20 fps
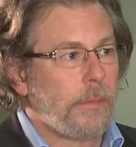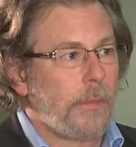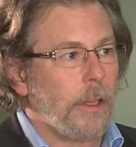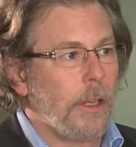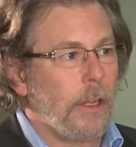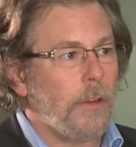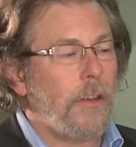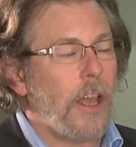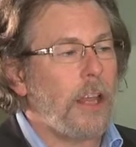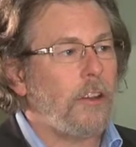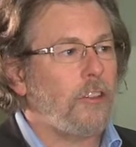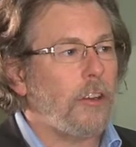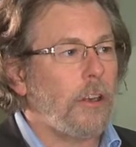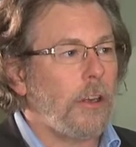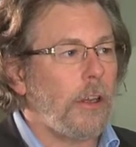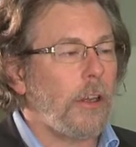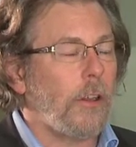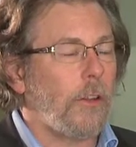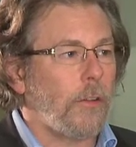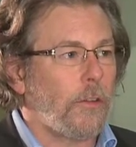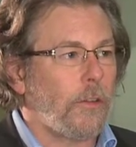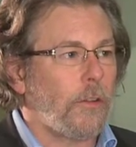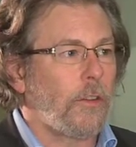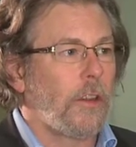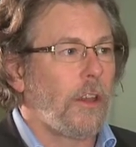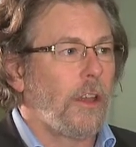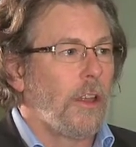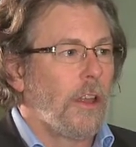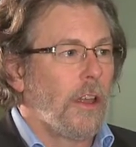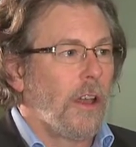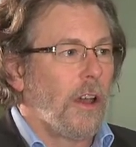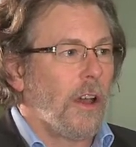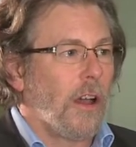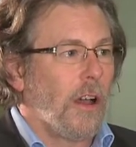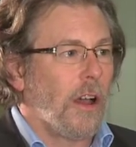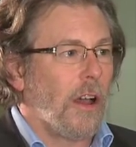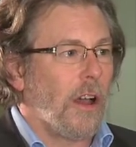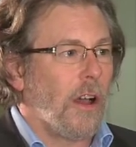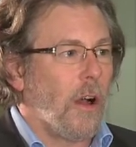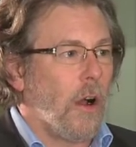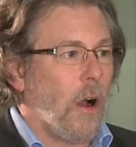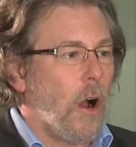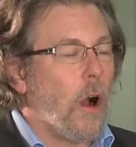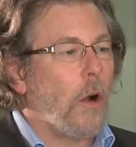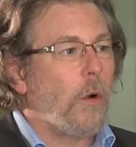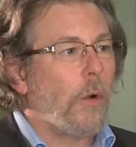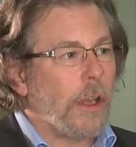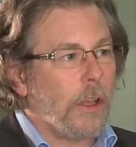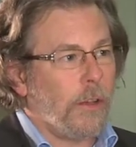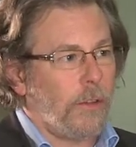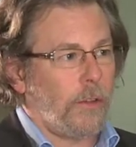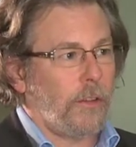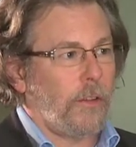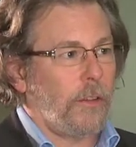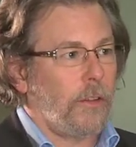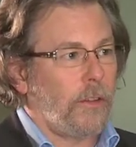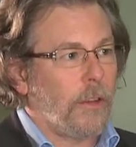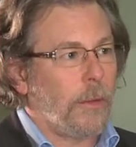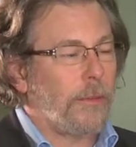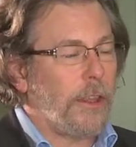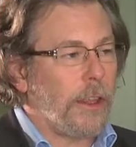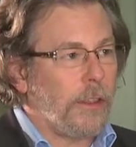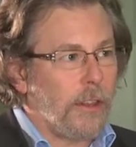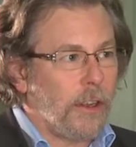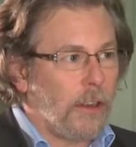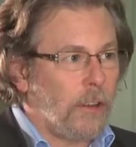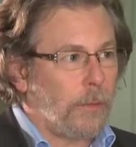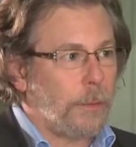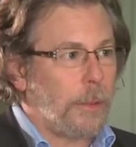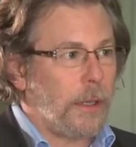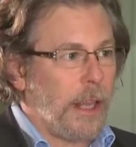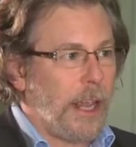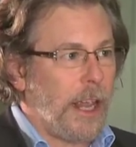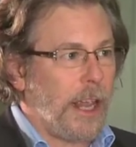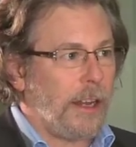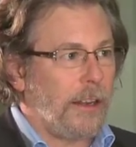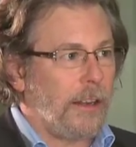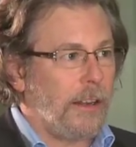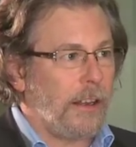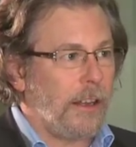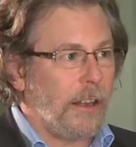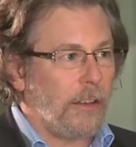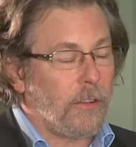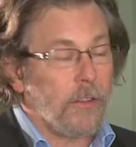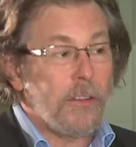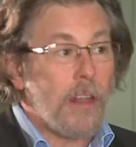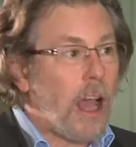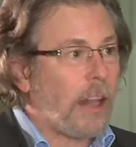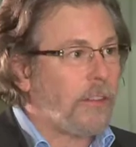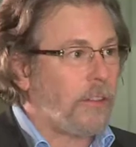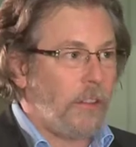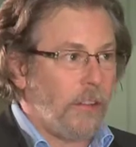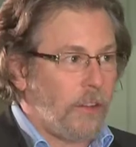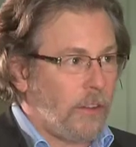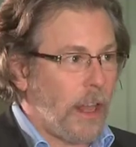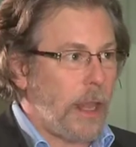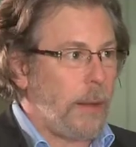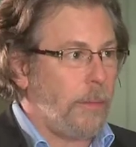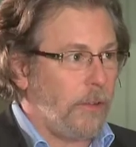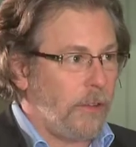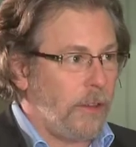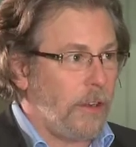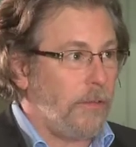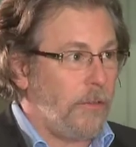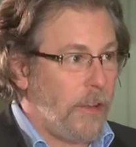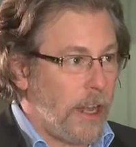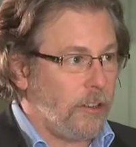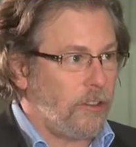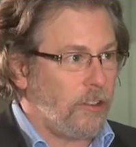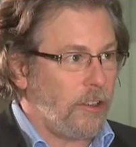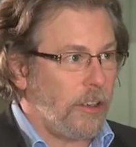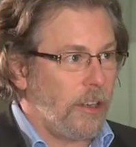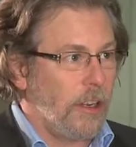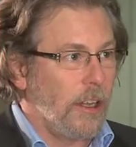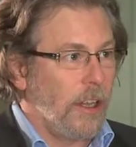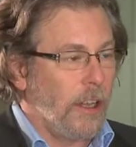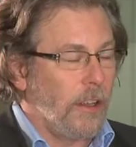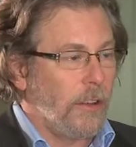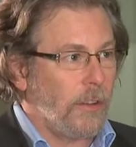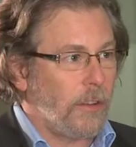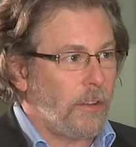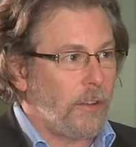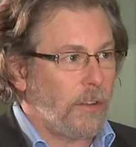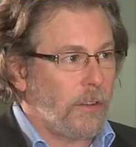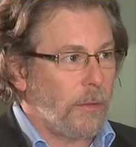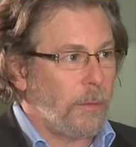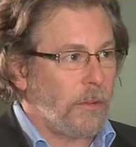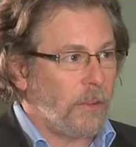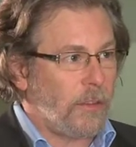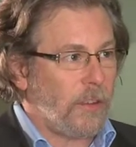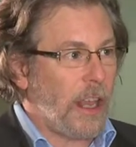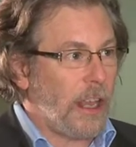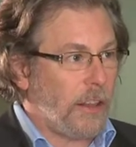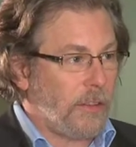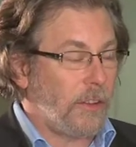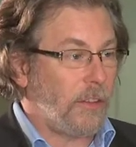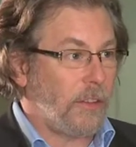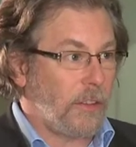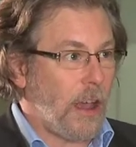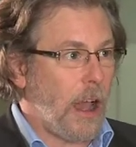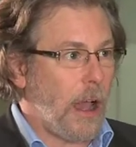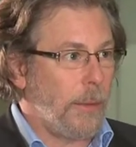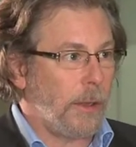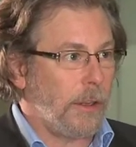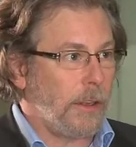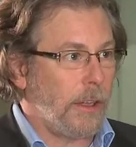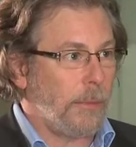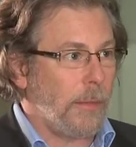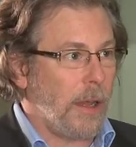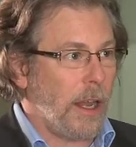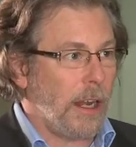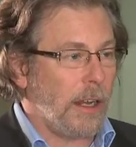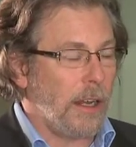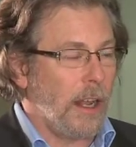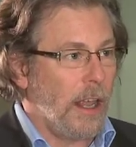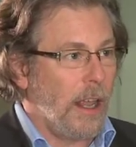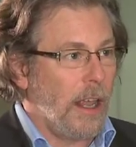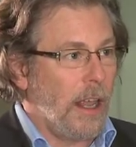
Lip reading: innovation is always something that is planned. It's not the same as invention. This is a mistake that's commonly made.